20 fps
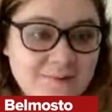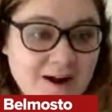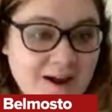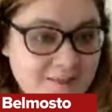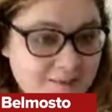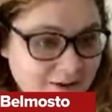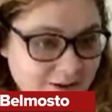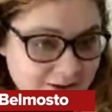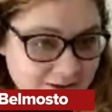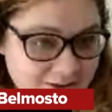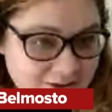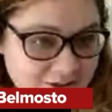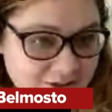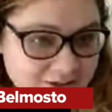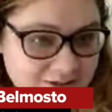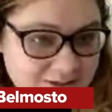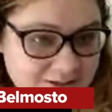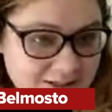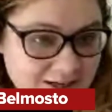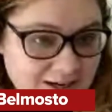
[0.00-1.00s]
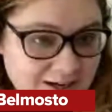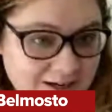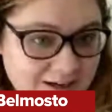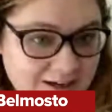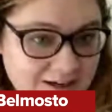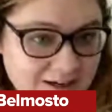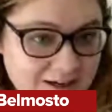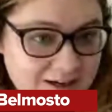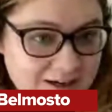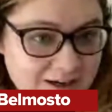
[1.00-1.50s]
rather
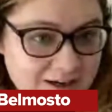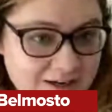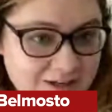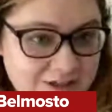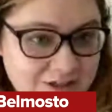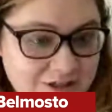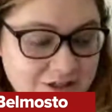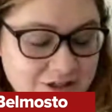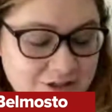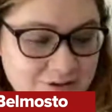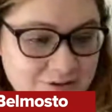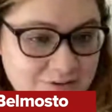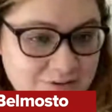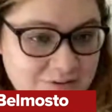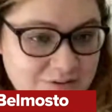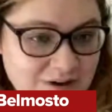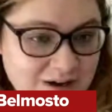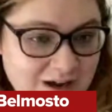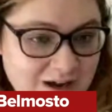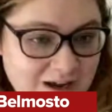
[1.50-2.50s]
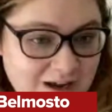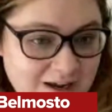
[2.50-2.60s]
interesting to